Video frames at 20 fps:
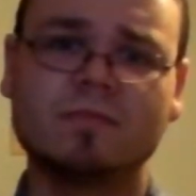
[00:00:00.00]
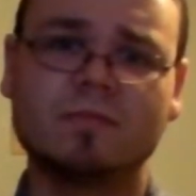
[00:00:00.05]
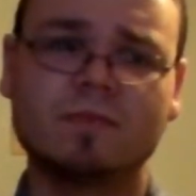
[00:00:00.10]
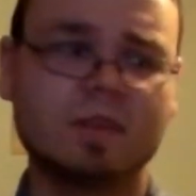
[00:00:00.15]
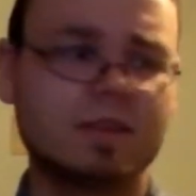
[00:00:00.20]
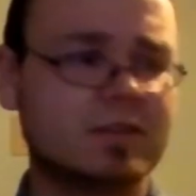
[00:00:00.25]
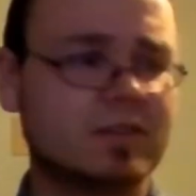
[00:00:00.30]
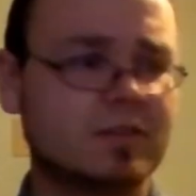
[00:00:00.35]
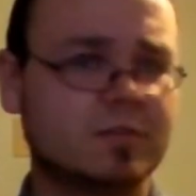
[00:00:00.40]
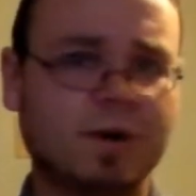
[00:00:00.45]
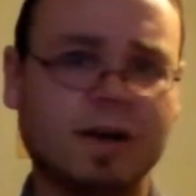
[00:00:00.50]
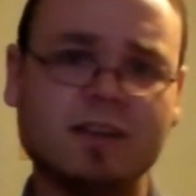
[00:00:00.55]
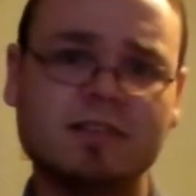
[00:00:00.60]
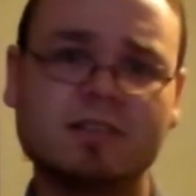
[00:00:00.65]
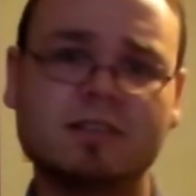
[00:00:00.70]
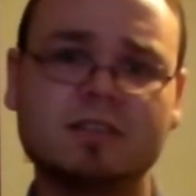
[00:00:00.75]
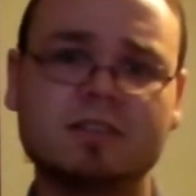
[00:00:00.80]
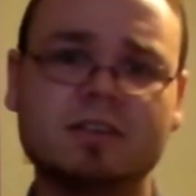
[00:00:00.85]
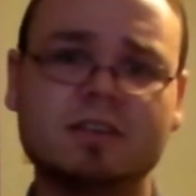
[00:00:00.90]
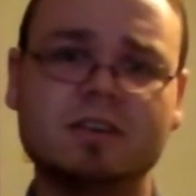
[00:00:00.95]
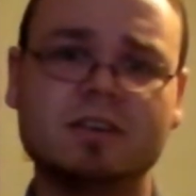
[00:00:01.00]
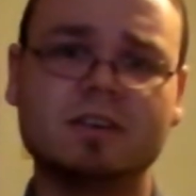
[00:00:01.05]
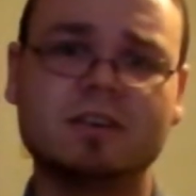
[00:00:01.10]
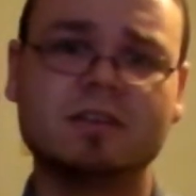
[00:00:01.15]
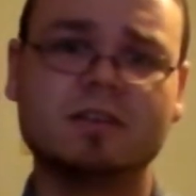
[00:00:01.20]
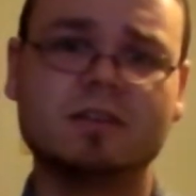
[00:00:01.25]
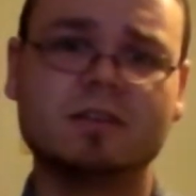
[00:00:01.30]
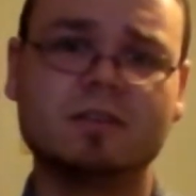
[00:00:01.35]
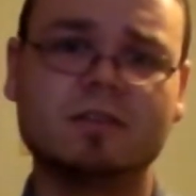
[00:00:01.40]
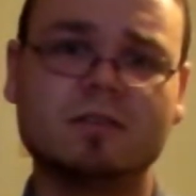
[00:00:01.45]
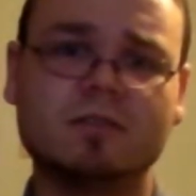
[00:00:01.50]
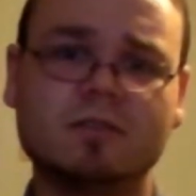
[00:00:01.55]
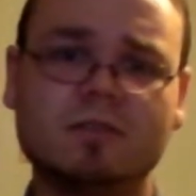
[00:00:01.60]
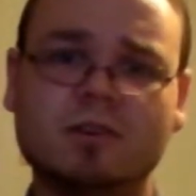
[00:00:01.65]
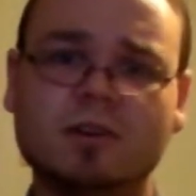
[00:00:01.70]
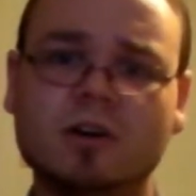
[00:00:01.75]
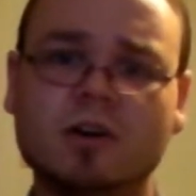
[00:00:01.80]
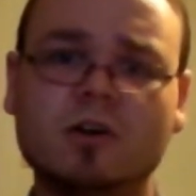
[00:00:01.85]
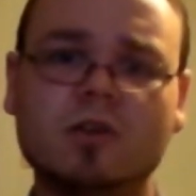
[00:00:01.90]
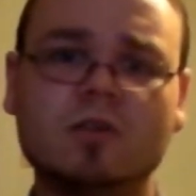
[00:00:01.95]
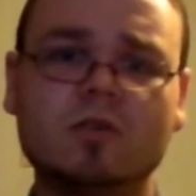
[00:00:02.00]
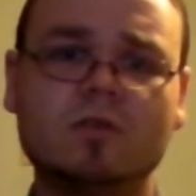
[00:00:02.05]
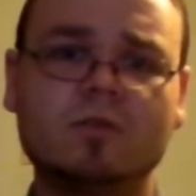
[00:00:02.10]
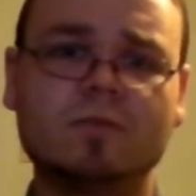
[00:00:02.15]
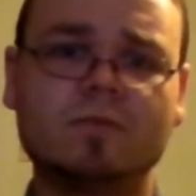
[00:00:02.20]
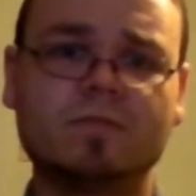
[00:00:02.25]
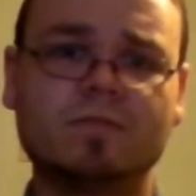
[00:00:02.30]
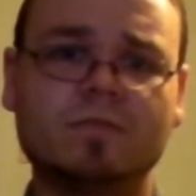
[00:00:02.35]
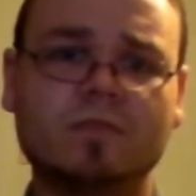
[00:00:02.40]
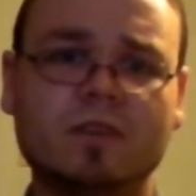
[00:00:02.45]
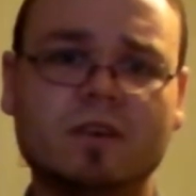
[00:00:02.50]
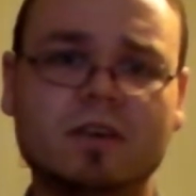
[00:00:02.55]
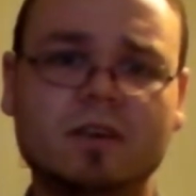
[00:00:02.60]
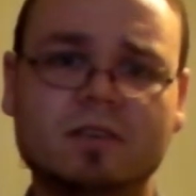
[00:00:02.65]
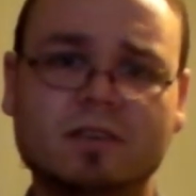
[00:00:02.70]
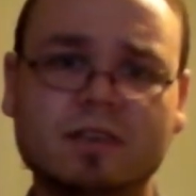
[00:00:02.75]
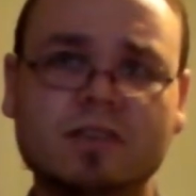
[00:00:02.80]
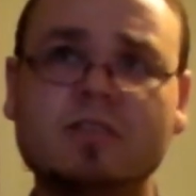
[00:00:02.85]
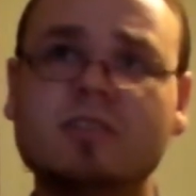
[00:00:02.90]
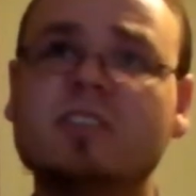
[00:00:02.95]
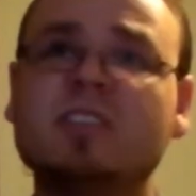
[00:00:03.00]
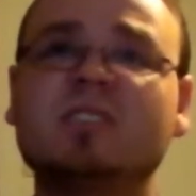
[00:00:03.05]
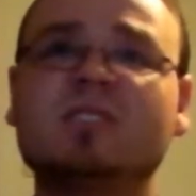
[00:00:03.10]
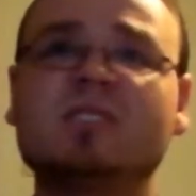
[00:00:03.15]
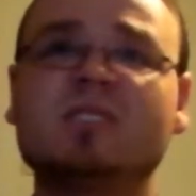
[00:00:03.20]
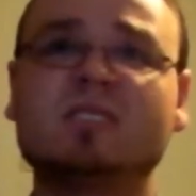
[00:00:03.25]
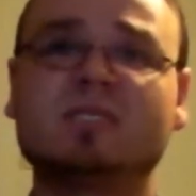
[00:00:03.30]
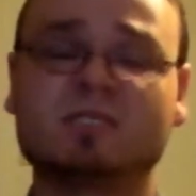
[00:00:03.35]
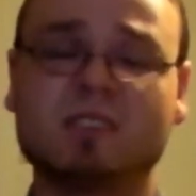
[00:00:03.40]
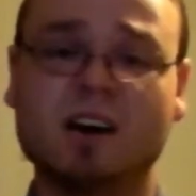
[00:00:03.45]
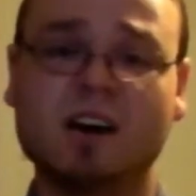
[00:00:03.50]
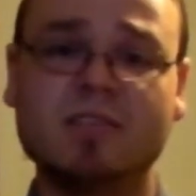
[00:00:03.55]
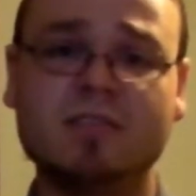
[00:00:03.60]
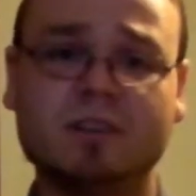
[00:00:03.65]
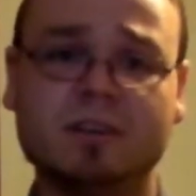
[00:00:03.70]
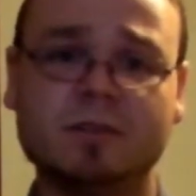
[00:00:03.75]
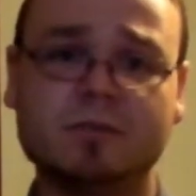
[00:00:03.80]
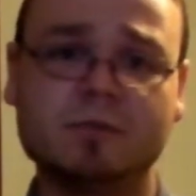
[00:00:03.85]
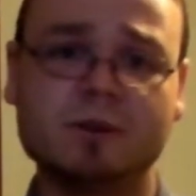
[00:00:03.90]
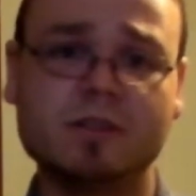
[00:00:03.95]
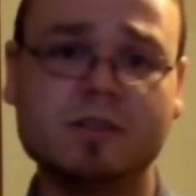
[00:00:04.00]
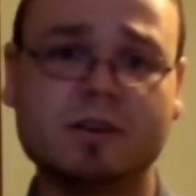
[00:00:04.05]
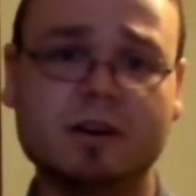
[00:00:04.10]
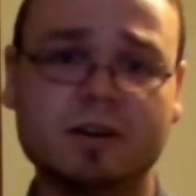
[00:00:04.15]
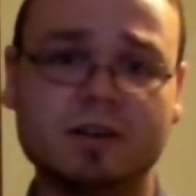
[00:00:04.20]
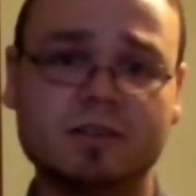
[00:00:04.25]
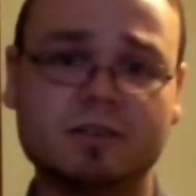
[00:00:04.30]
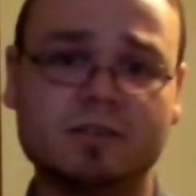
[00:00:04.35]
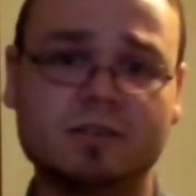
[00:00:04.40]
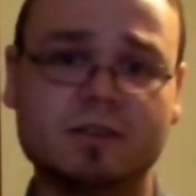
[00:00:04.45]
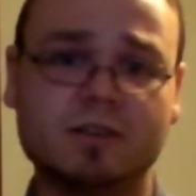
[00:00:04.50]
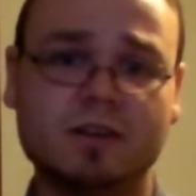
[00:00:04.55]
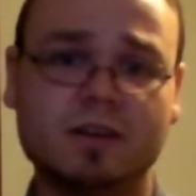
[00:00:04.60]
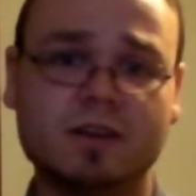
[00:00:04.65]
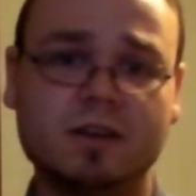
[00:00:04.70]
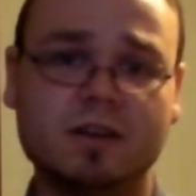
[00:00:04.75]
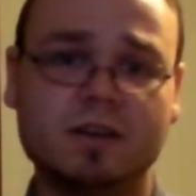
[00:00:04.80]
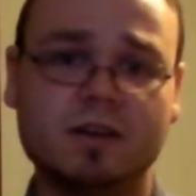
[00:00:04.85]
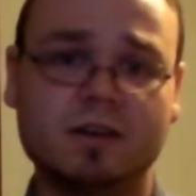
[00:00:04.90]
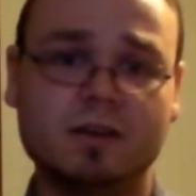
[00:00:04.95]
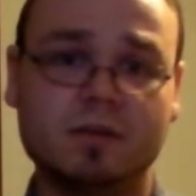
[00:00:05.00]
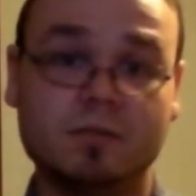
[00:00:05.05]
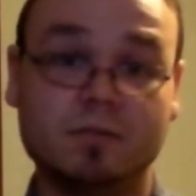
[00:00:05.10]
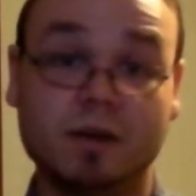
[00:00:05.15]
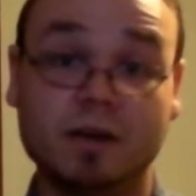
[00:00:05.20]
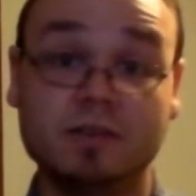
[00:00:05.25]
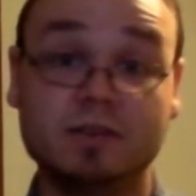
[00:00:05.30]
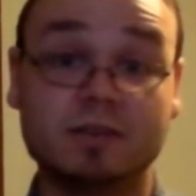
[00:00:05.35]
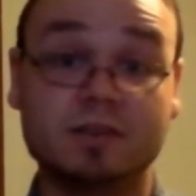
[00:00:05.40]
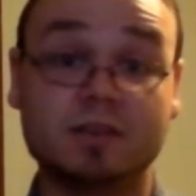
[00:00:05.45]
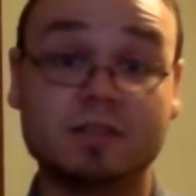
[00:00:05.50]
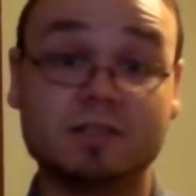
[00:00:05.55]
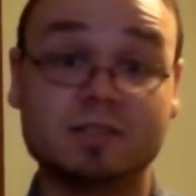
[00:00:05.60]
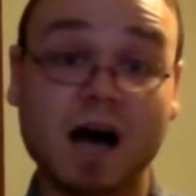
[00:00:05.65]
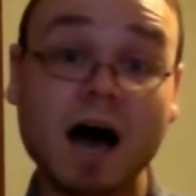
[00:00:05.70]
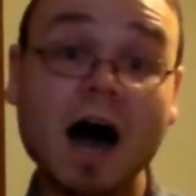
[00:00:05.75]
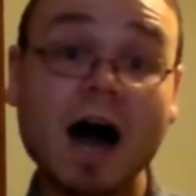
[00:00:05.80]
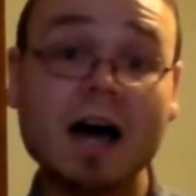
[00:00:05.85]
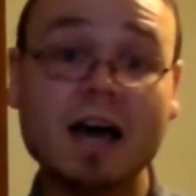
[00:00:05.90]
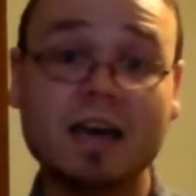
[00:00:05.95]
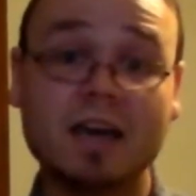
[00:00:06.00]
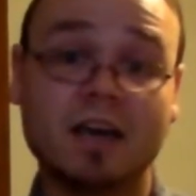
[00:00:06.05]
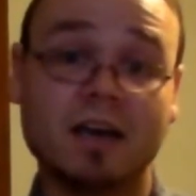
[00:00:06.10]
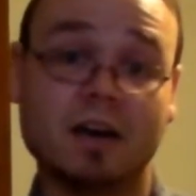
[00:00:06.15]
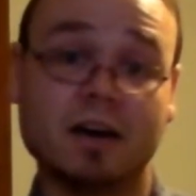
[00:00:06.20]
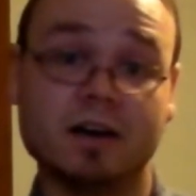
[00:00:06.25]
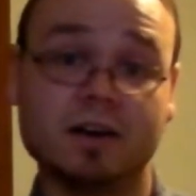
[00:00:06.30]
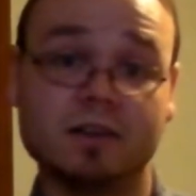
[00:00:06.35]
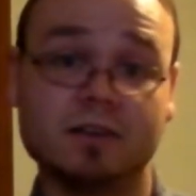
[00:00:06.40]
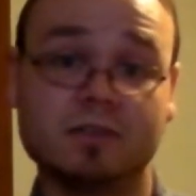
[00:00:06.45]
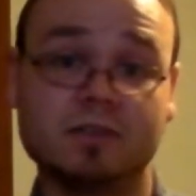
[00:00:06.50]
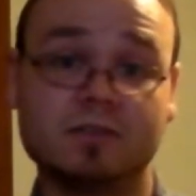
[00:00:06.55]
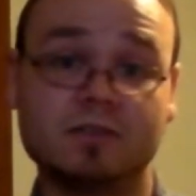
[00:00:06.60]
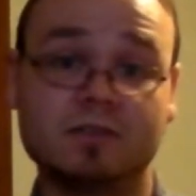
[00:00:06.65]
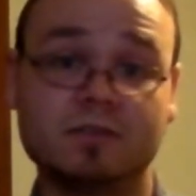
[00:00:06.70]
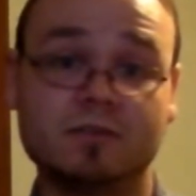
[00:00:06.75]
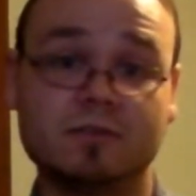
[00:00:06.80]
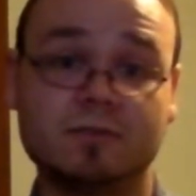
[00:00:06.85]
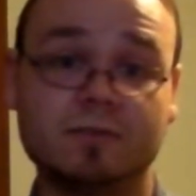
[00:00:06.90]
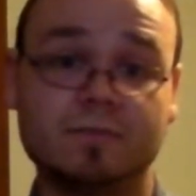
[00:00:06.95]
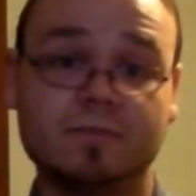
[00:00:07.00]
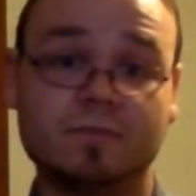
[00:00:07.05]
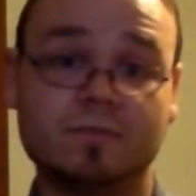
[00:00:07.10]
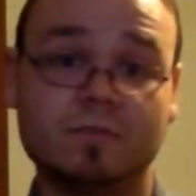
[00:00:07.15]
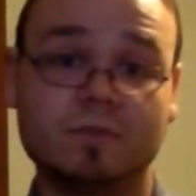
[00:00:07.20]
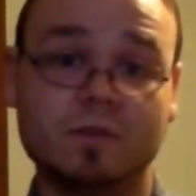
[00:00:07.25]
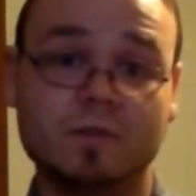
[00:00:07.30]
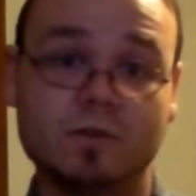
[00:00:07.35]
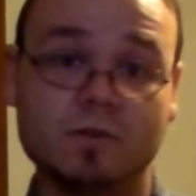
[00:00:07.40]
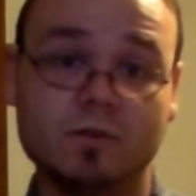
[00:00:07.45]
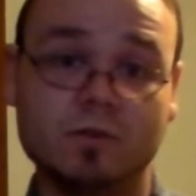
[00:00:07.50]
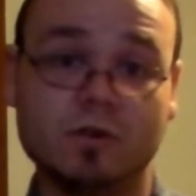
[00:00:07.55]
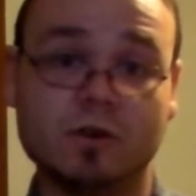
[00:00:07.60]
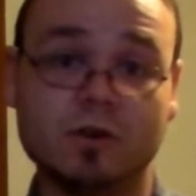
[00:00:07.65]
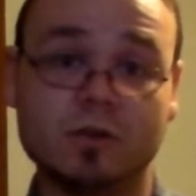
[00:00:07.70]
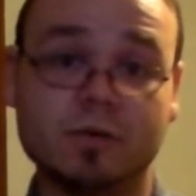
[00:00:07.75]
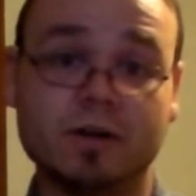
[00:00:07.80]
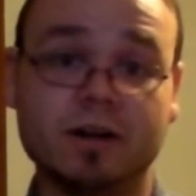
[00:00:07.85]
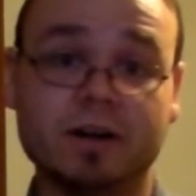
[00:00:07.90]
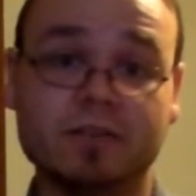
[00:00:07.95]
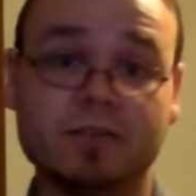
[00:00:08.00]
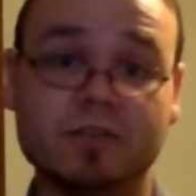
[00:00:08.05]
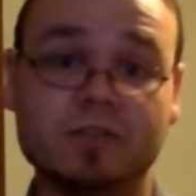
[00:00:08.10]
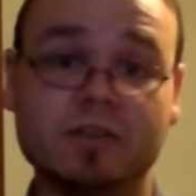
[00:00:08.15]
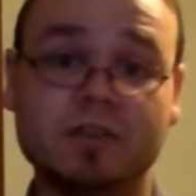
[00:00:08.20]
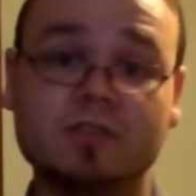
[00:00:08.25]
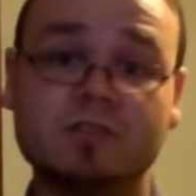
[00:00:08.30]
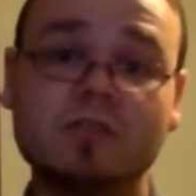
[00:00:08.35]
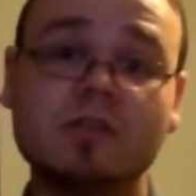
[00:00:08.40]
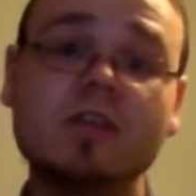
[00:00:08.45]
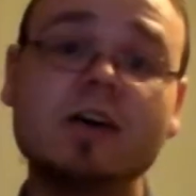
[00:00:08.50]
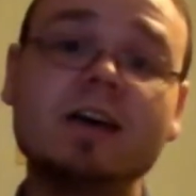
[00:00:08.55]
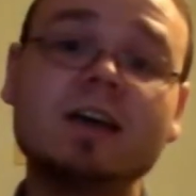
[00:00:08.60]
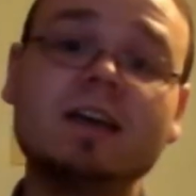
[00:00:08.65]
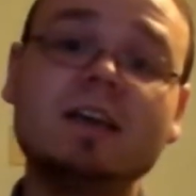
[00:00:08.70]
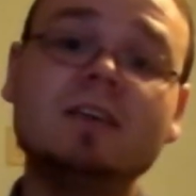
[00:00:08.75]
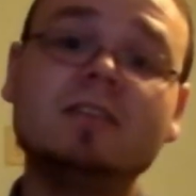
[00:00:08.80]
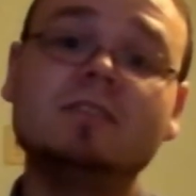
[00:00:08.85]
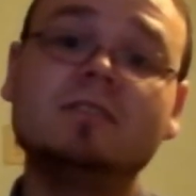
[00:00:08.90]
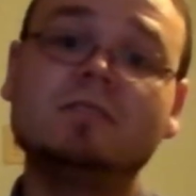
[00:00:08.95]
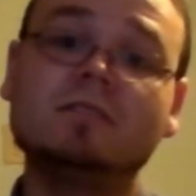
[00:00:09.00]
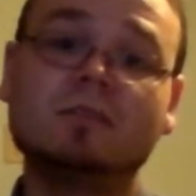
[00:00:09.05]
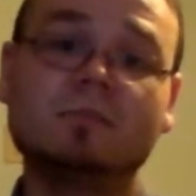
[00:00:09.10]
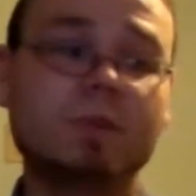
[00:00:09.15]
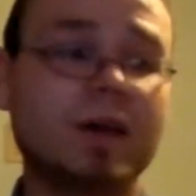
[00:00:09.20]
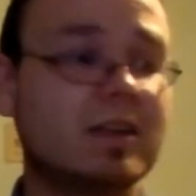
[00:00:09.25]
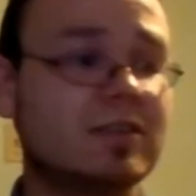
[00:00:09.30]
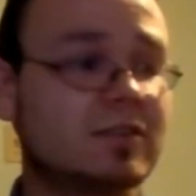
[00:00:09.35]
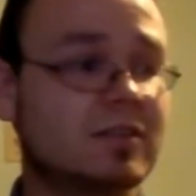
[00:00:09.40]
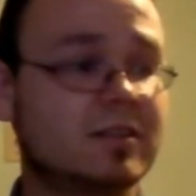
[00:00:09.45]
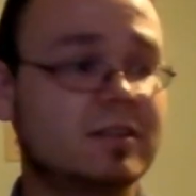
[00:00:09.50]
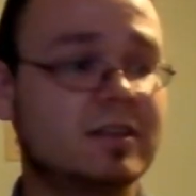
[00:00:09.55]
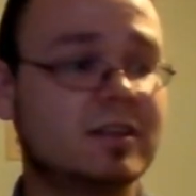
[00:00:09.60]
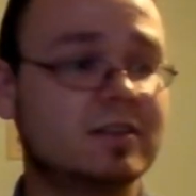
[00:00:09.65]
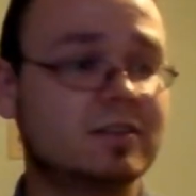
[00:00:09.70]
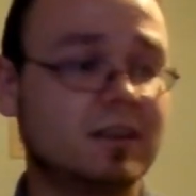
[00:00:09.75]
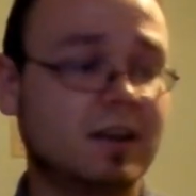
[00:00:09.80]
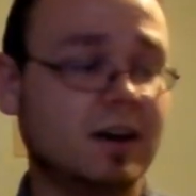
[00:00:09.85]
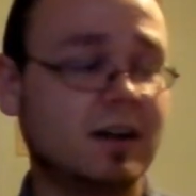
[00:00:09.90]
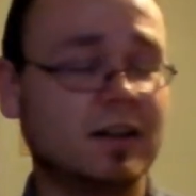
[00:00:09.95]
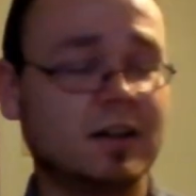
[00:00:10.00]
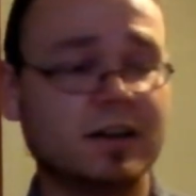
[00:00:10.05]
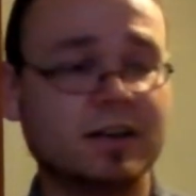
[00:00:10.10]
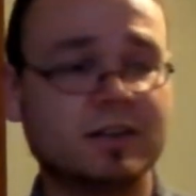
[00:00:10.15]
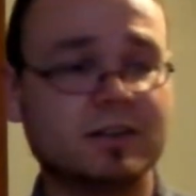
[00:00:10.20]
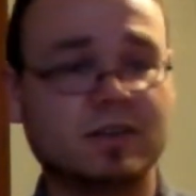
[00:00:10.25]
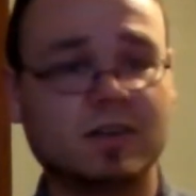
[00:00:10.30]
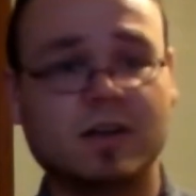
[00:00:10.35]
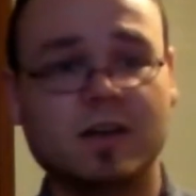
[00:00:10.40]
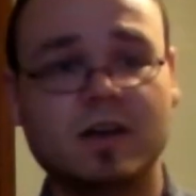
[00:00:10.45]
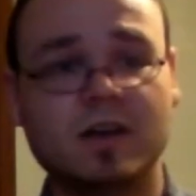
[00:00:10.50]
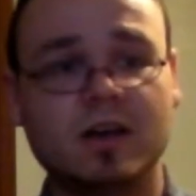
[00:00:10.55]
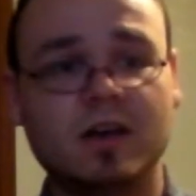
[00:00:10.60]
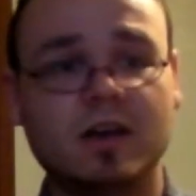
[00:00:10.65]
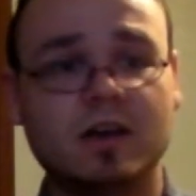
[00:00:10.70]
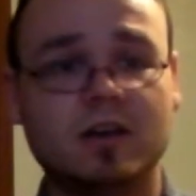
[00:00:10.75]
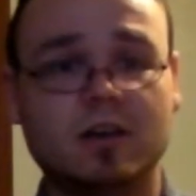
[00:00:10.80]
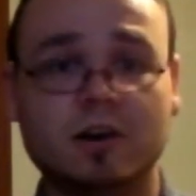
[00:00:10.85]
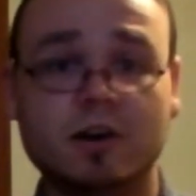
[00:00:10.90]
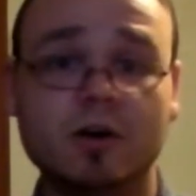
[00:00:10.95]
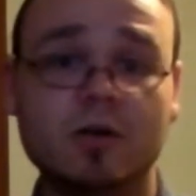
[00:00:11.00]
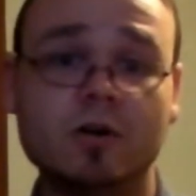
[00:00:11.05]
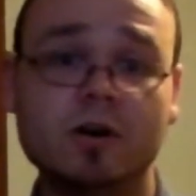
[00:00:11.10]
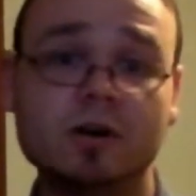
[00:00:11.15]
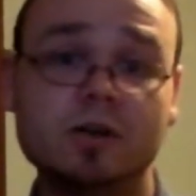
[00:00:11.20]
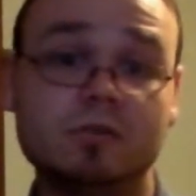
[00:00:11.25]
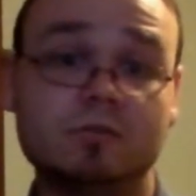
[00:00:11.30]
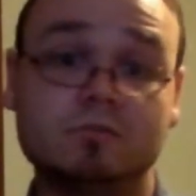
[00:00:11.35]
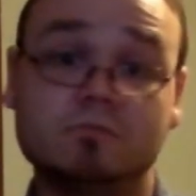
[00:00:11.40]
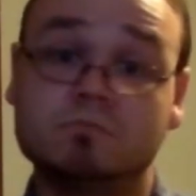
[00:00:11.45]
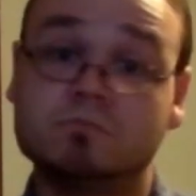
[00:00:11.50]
This is basically, he's entered into this covenant with us, basically tying us to him and everything, so that he basically can tell us, you know what?